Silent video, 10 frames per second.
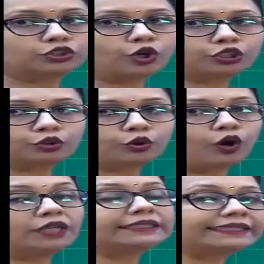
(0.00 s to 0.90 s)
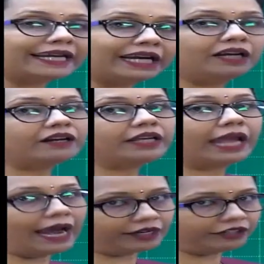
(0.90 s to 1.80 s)
is also called
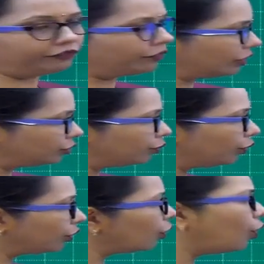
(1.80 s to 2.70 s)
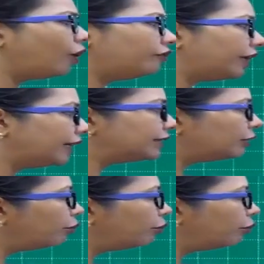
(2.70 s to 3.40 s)
secondary active transport, or we can